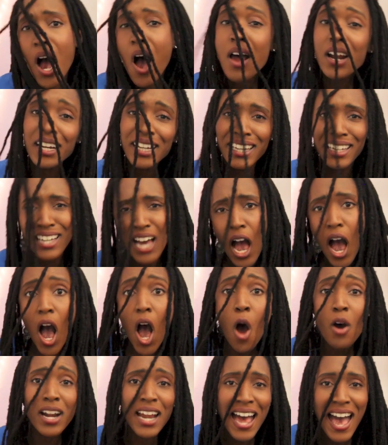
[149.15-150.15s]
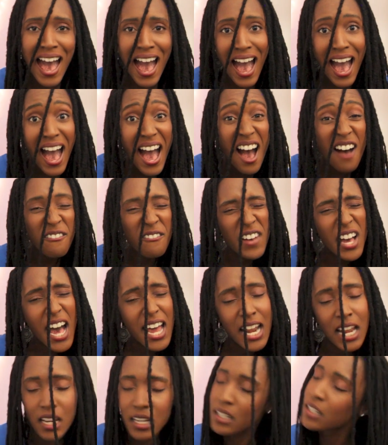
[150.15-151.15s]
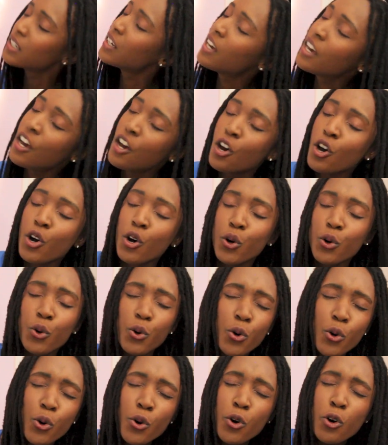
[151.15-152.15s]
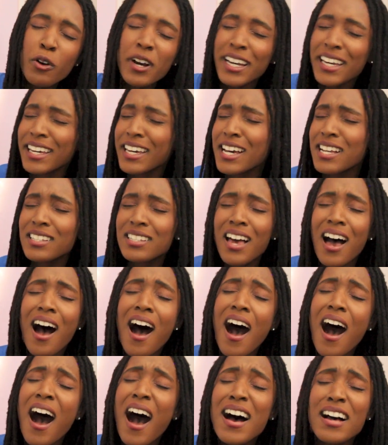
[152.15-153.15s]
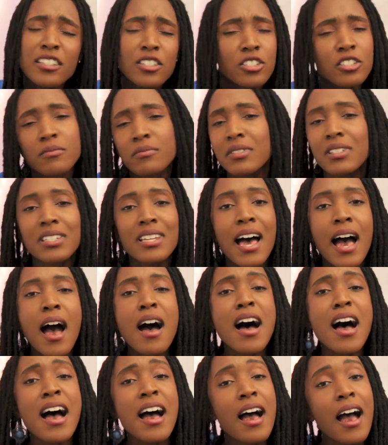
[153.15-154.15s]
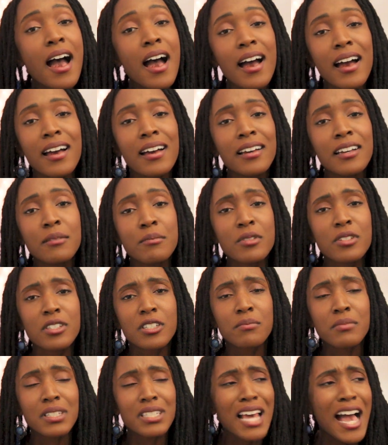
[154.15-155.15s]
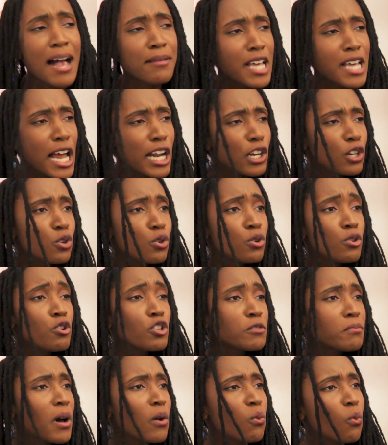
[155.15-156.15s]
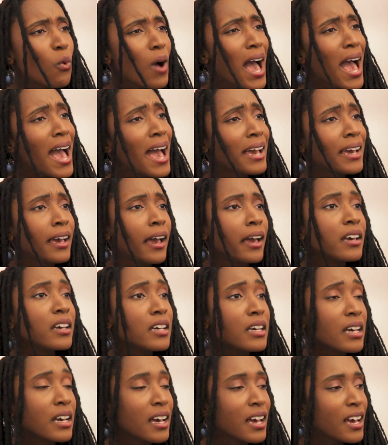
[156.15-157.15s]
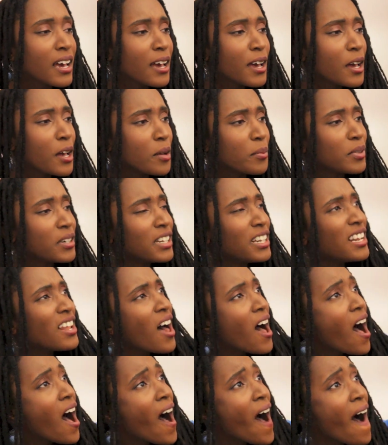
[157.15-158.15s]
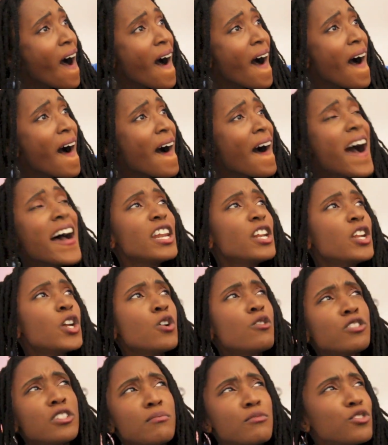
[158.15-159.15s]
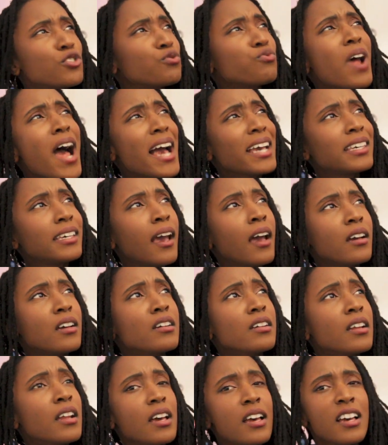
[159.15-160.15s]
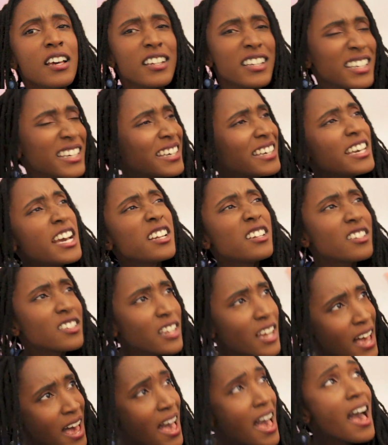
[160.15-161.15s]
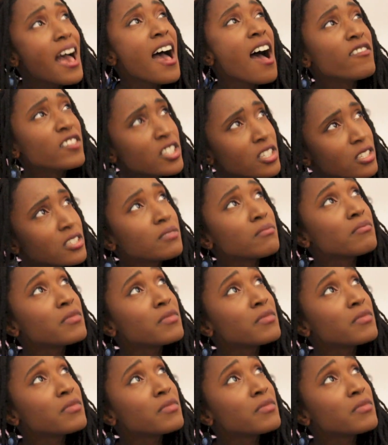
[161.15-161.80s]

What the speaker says: wanna go to heaven. Ooh, it gets hard sometimes. Sometimes I lose my way. But Lord knows I'm trying to get to heaven